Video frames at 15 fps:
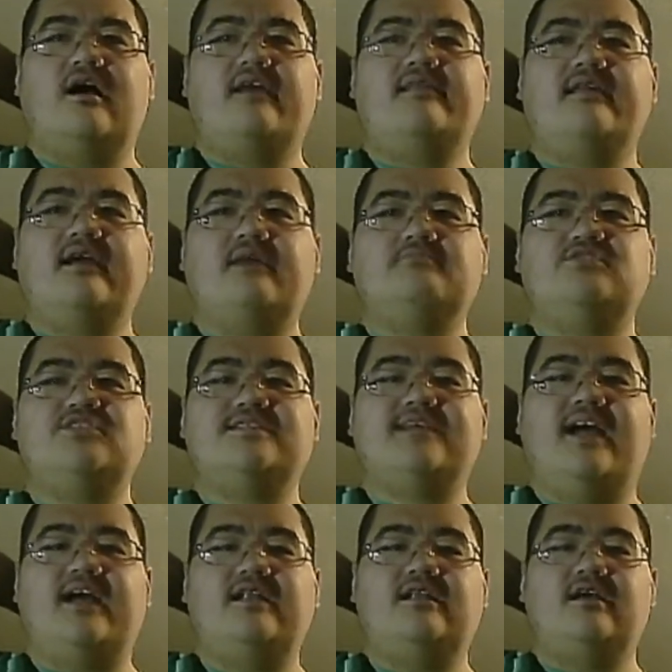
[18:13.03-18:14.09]
I think I'm just
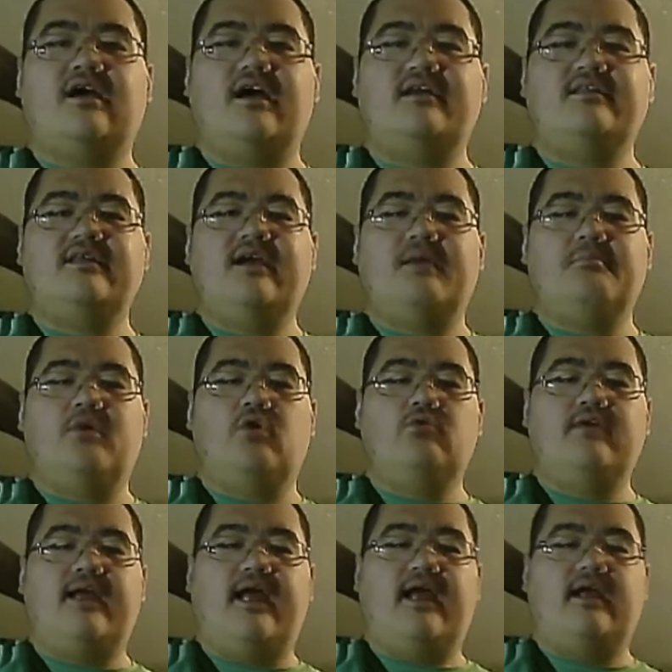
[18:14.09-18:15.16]
kind, I think I'm
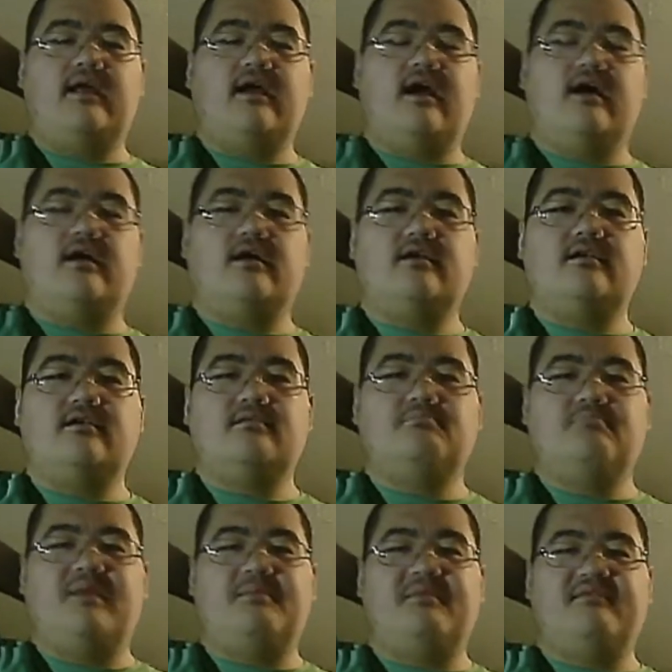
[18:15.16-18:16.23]
okay
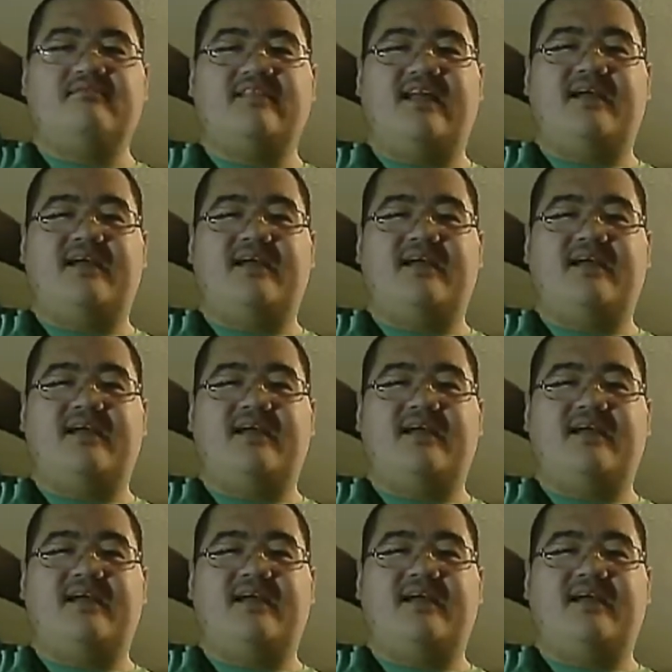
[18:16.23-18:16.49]
on maybe even,